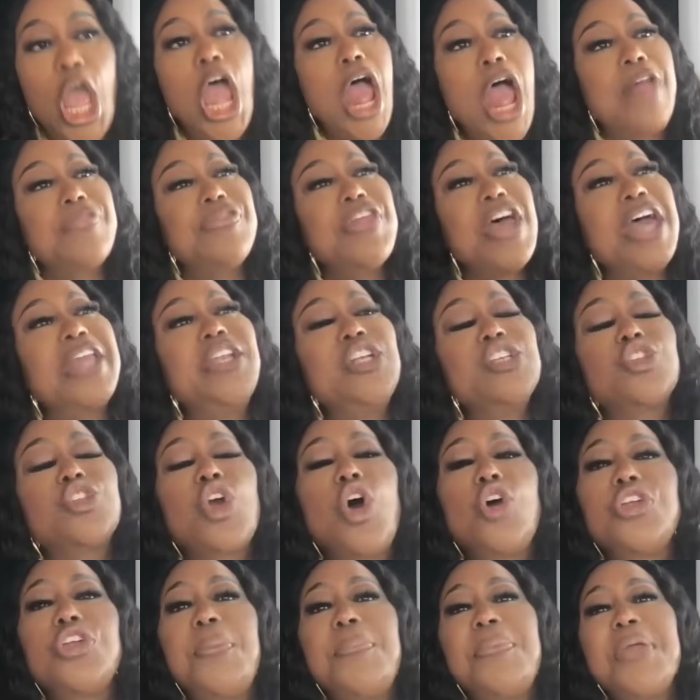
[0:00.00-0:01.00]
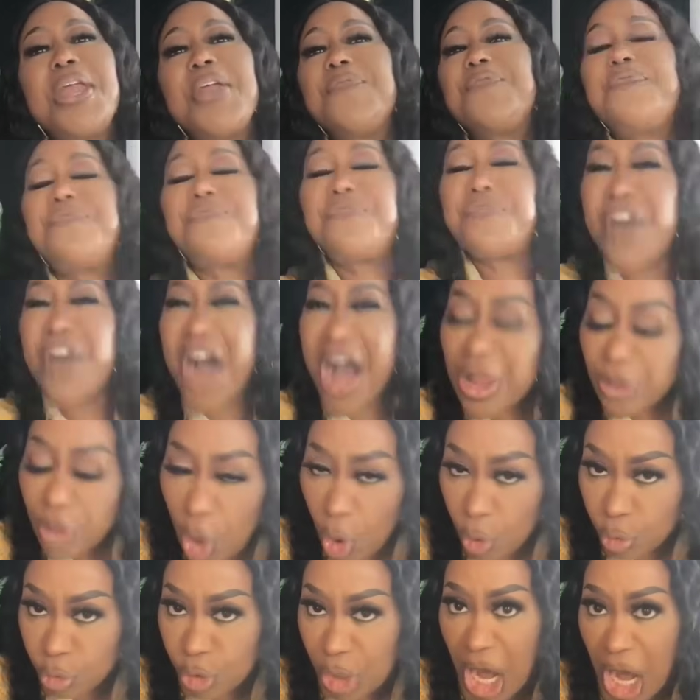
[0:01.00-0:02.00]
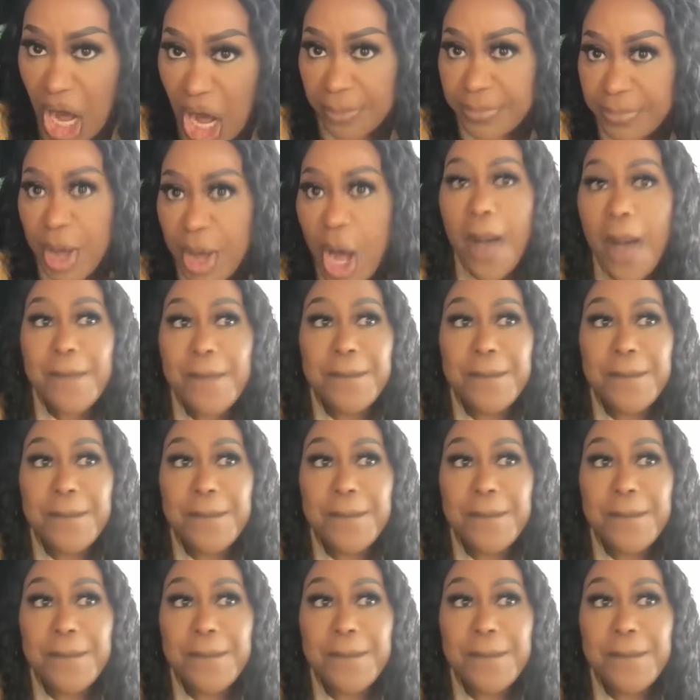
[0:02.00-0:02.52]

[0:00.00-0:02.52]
And then it's going to be followed up